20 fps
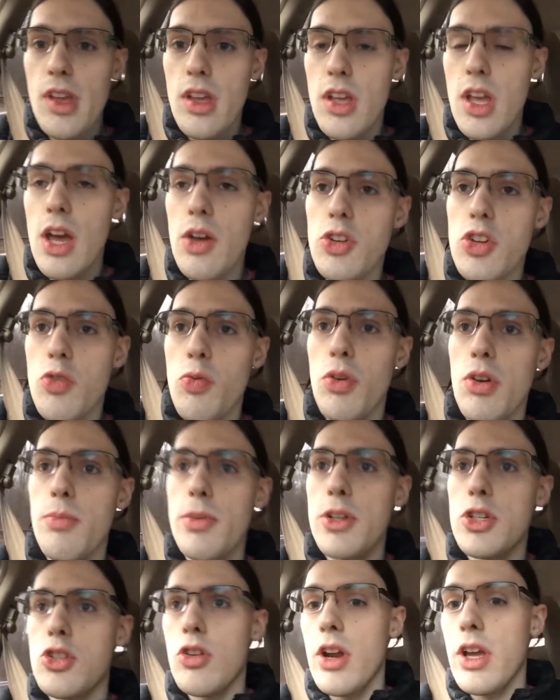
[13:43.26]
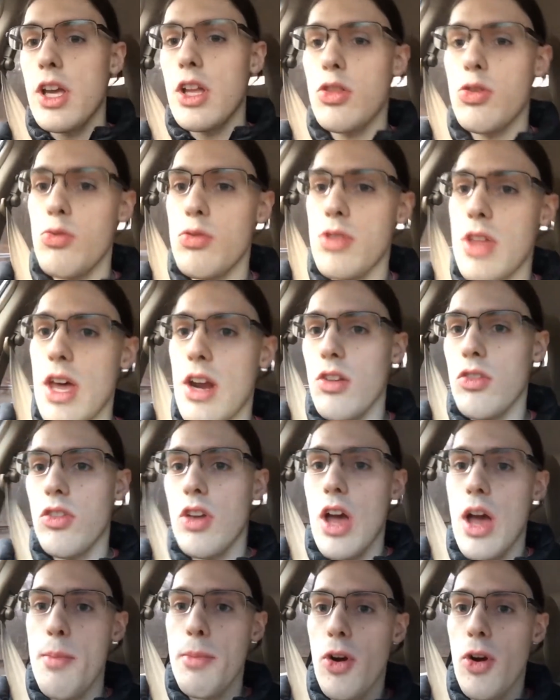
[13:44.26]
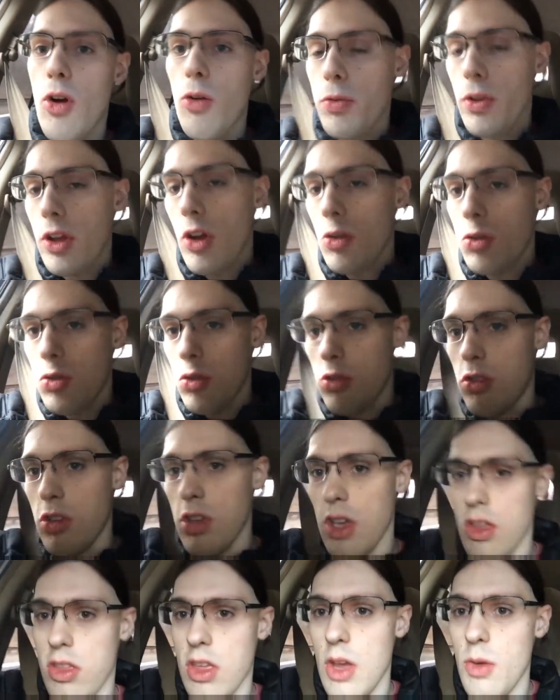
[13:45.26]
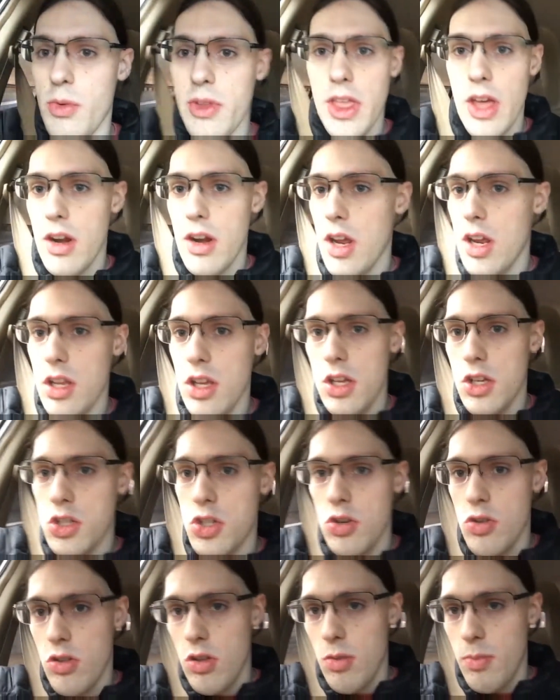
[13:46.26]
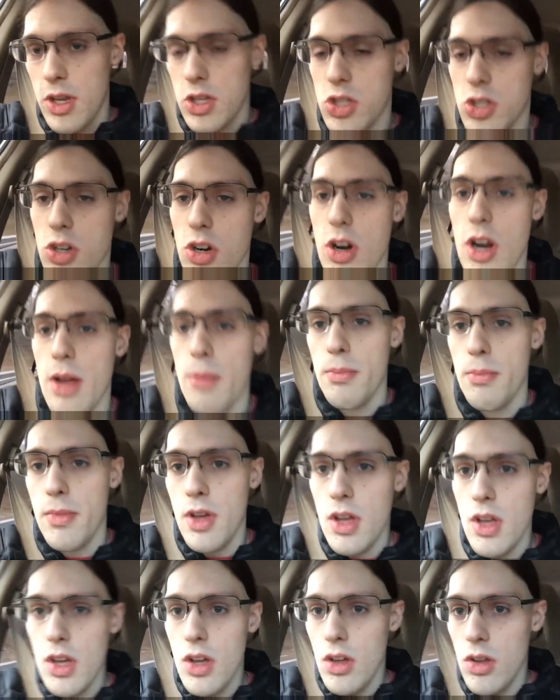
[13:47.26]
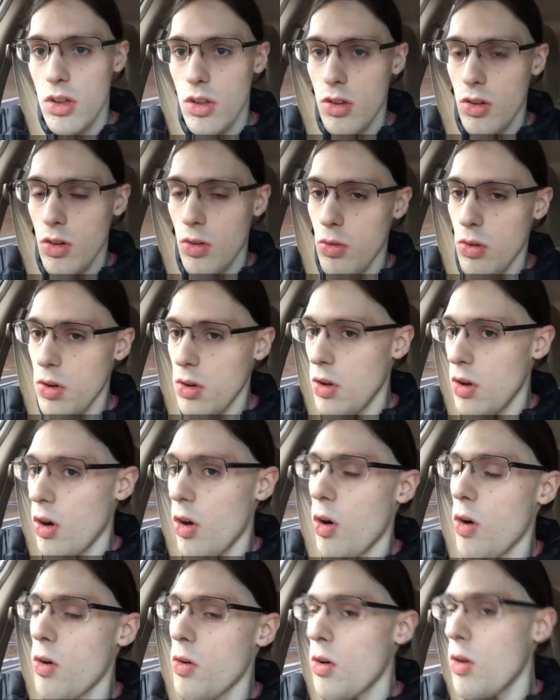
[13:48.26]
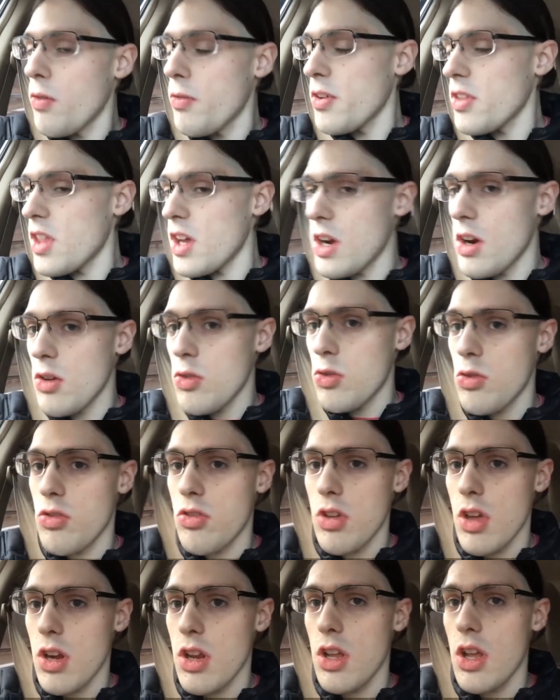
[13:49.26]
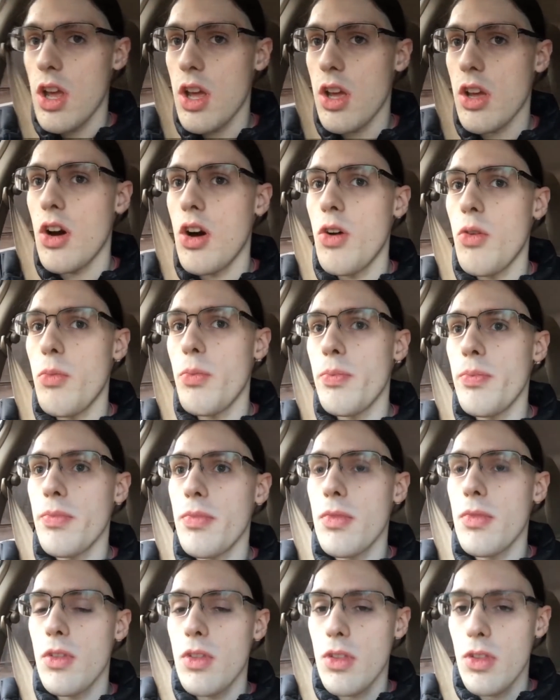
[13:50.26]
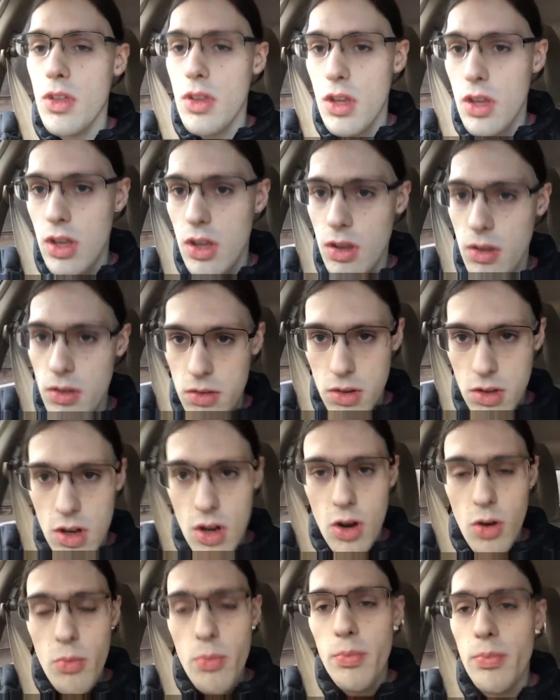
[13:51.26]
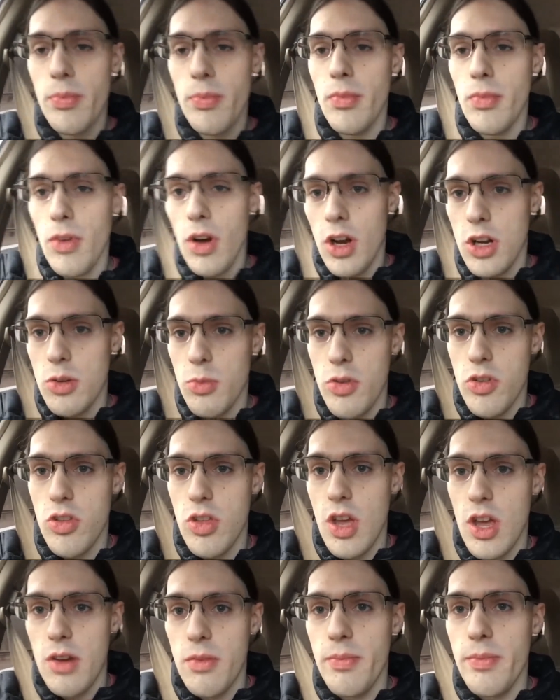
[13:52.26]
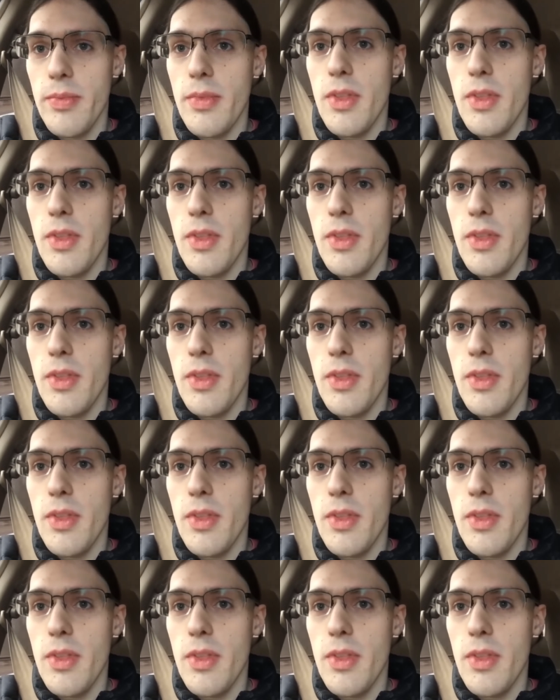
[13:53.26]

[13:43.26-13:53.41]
yeah, I just want to be sure I get through that on time and hopefully go through TSA without any issues and make sure I'm over there to San Diego you know, 100%.